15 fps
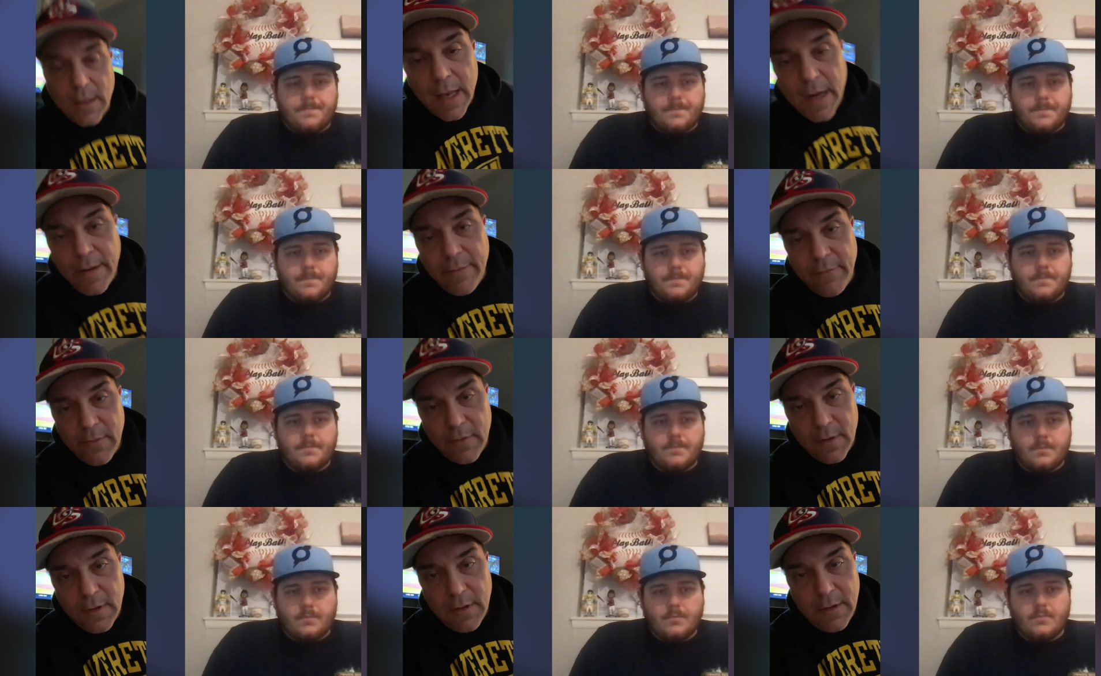Speaker 1: a lot out of
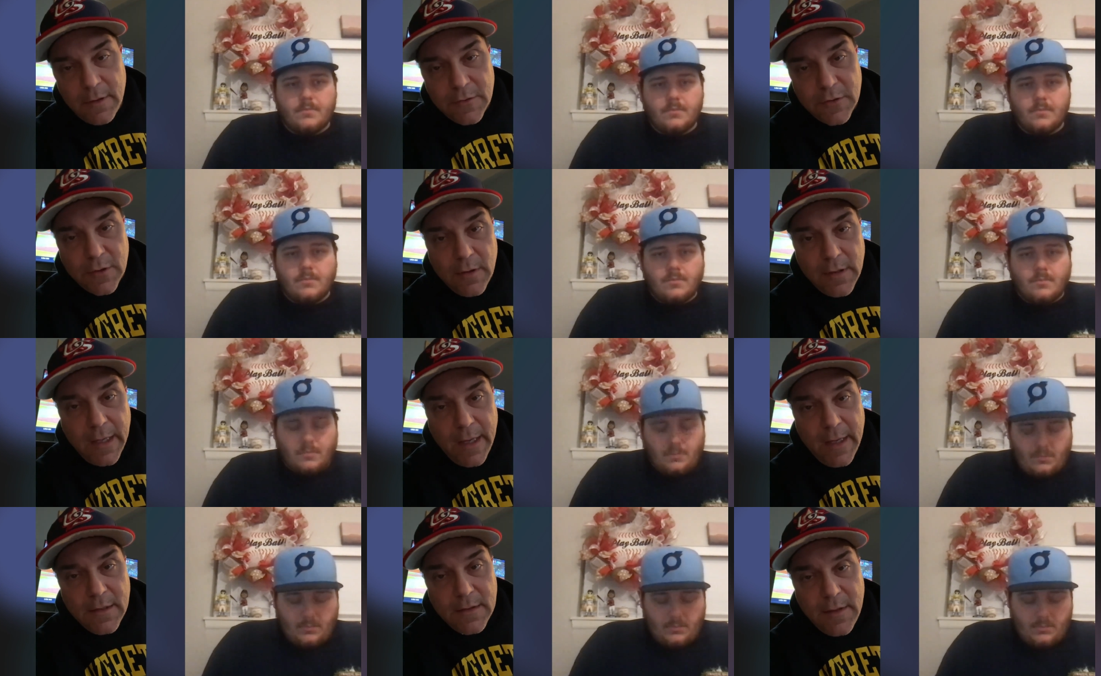those young
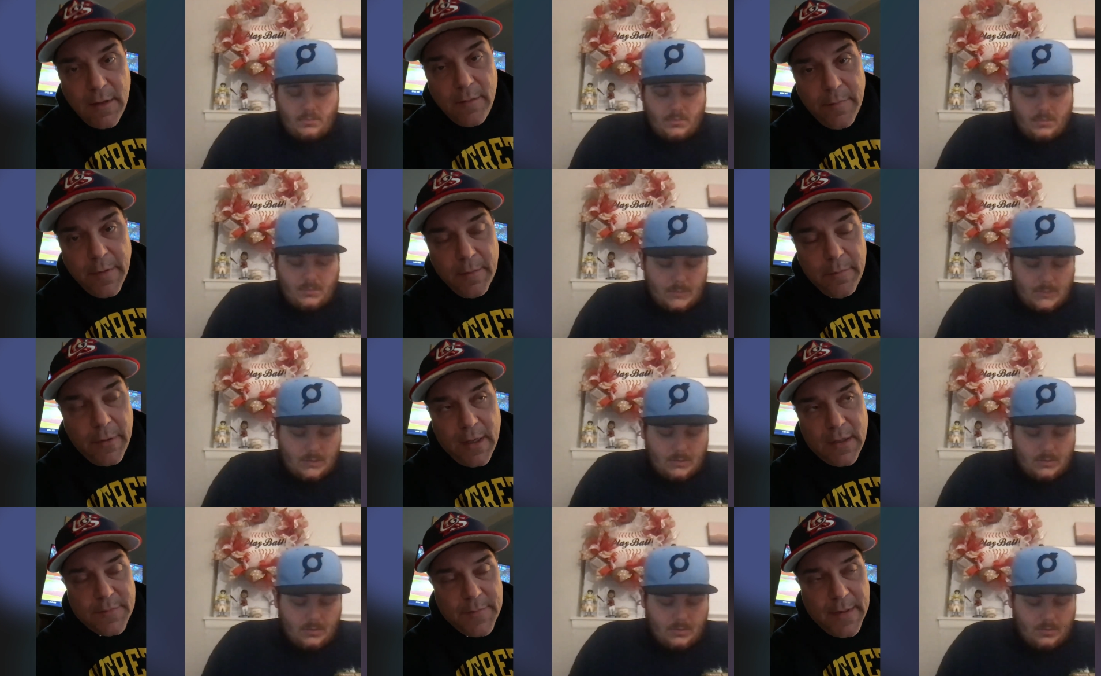guys. They're big
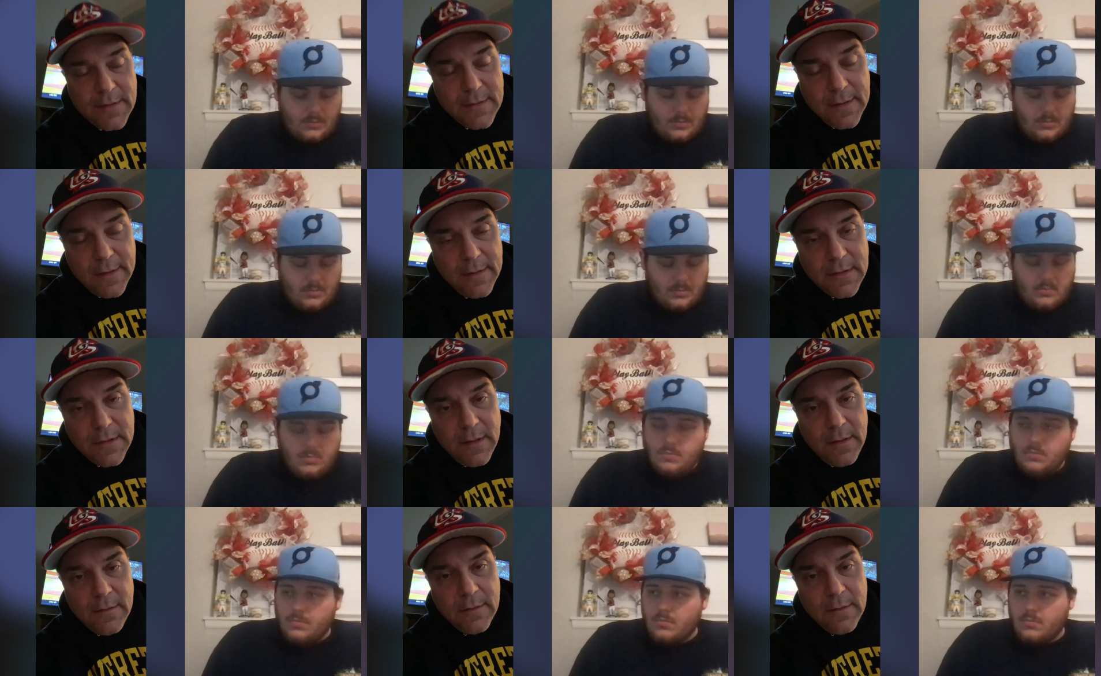prospects, though.
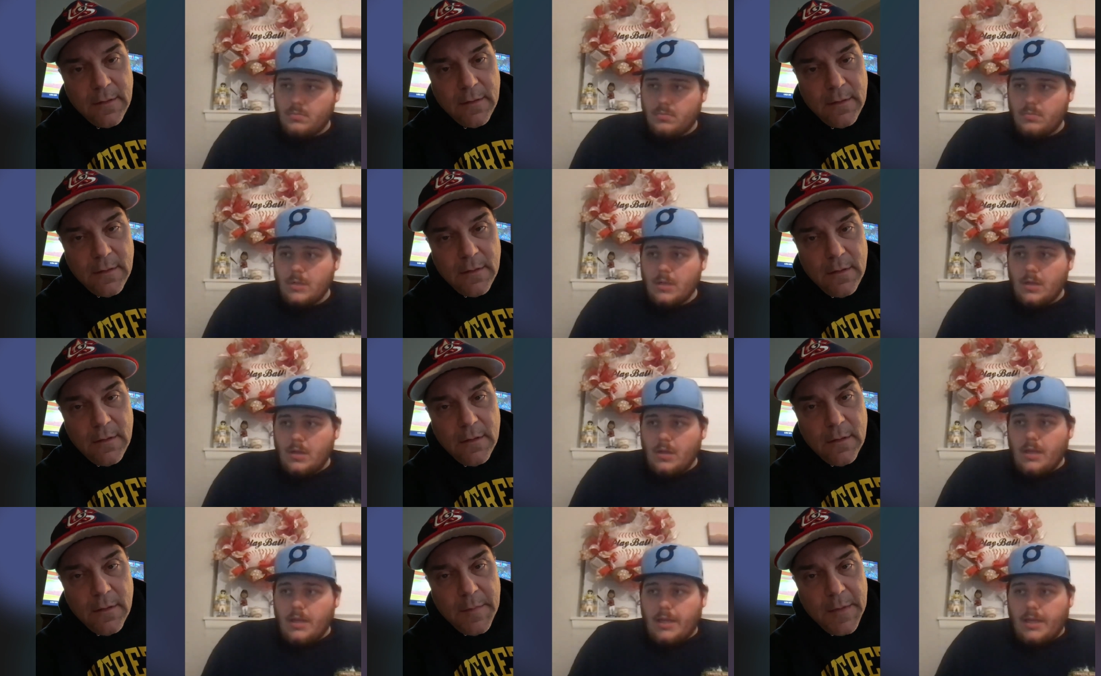So,
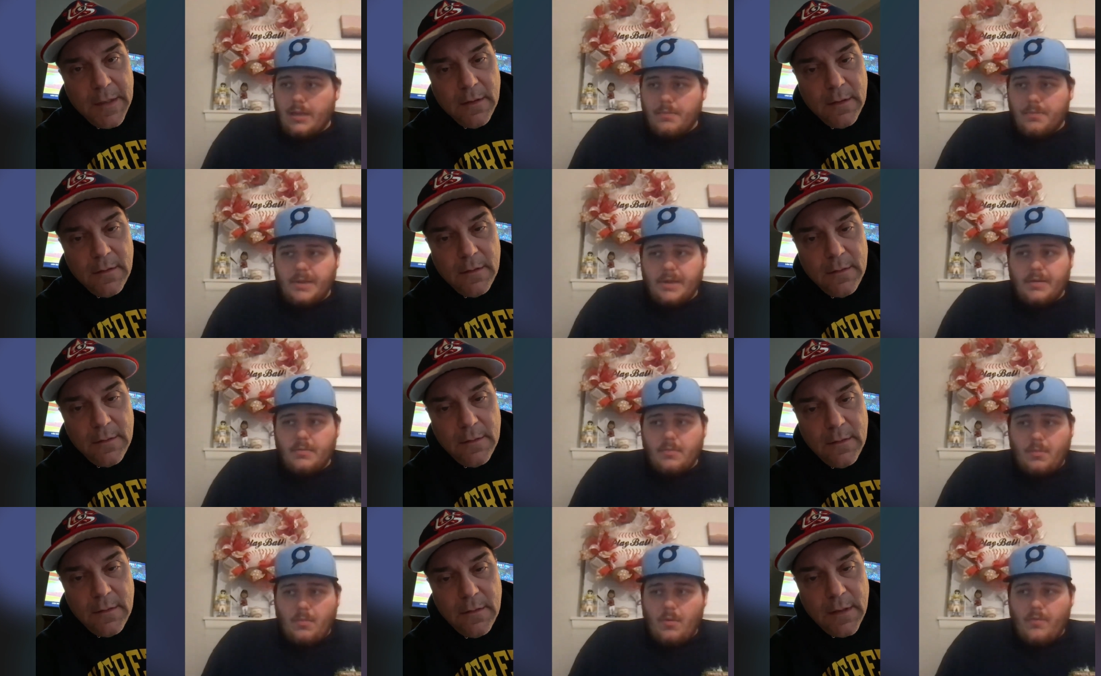
Speaker 2: I mean, yeah.
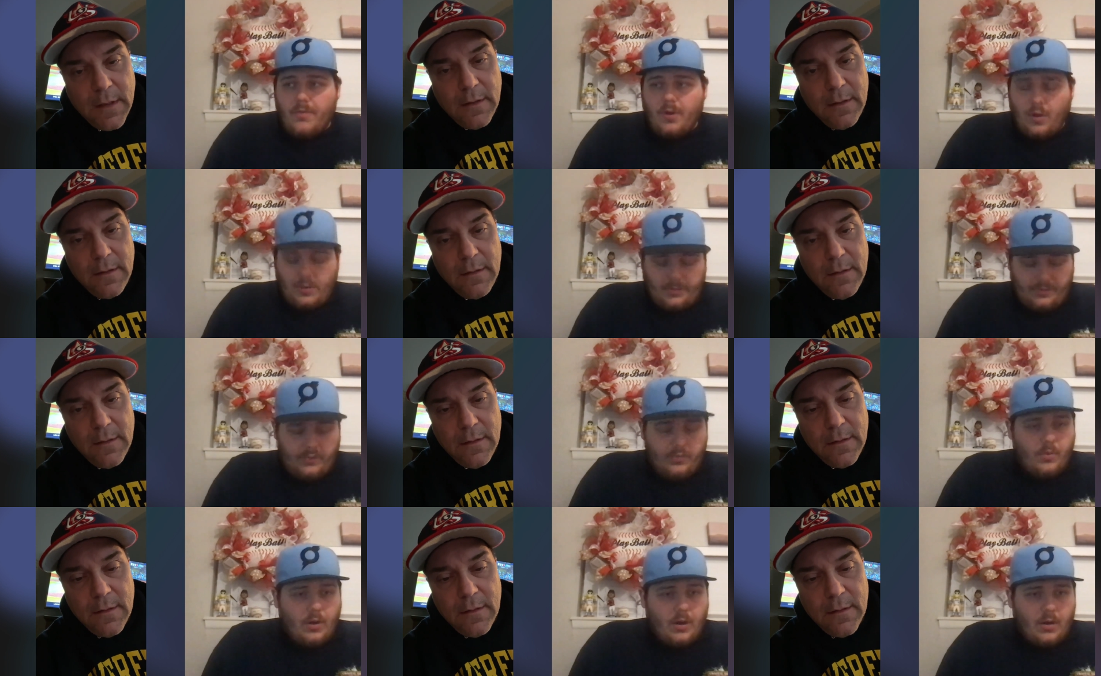But
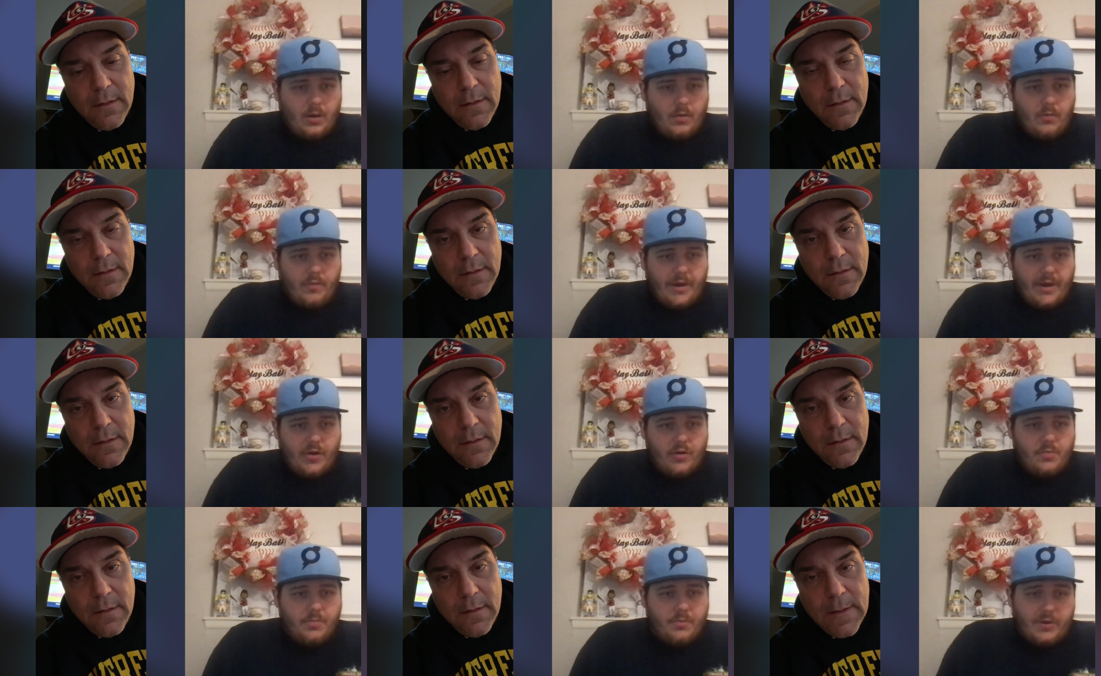moving on to
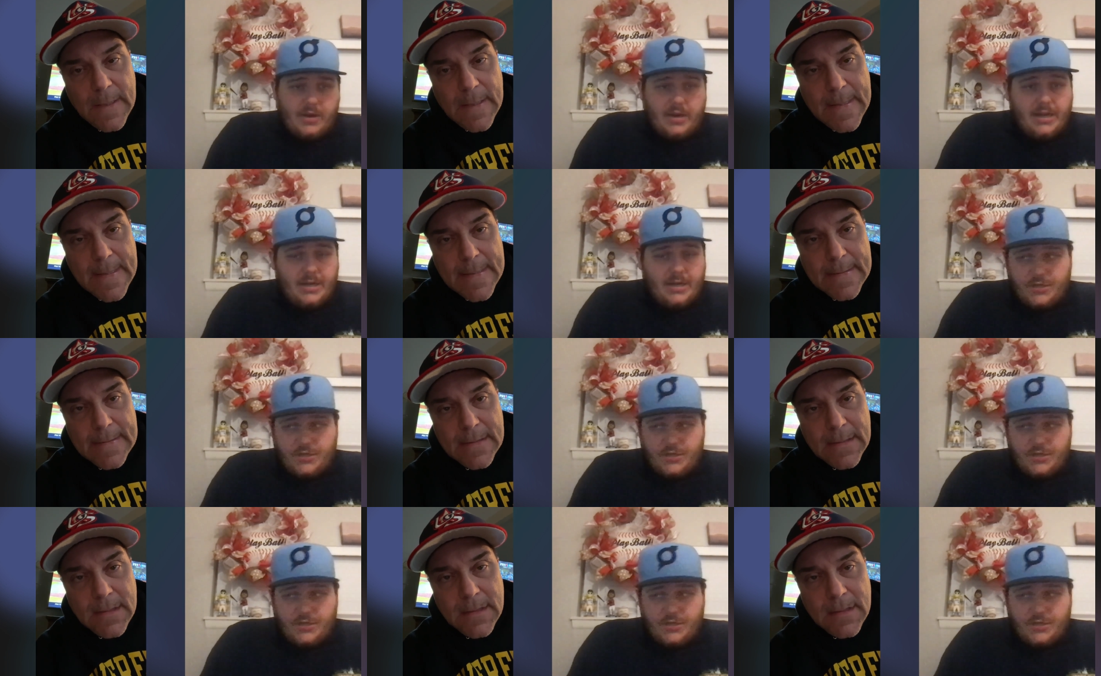our record
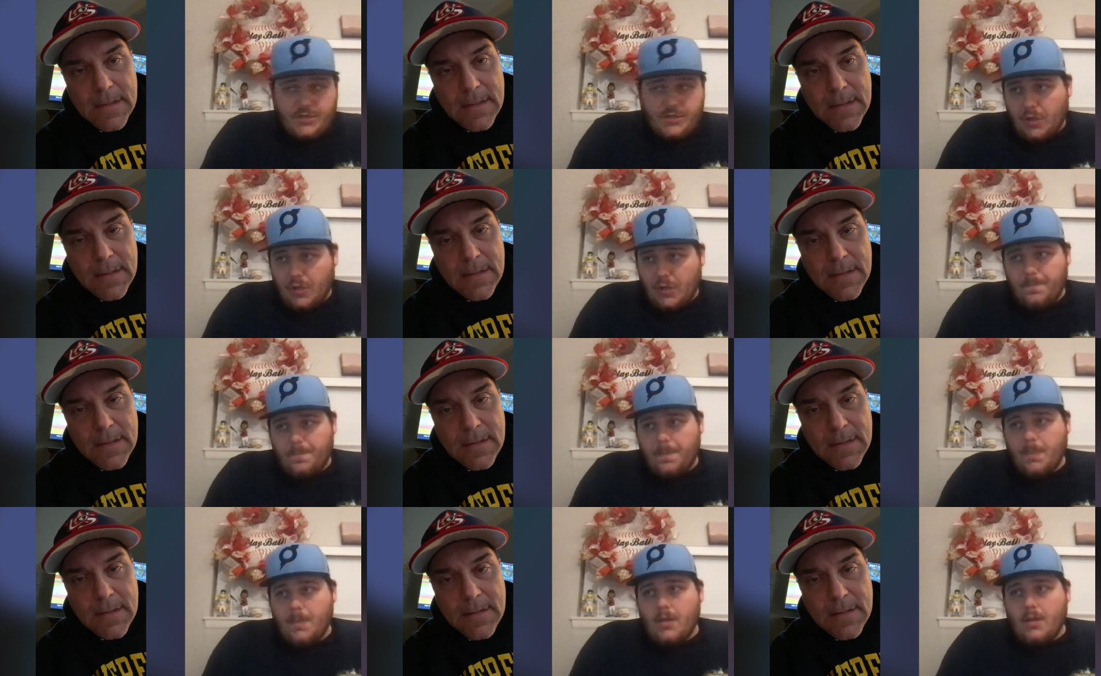predictions.
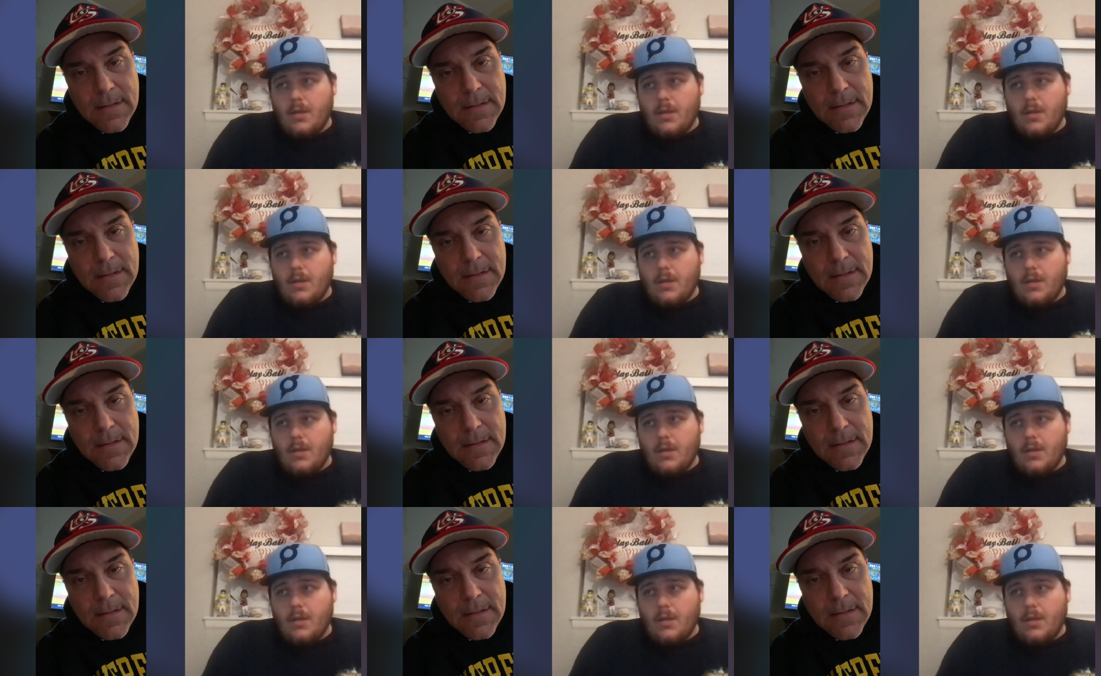So,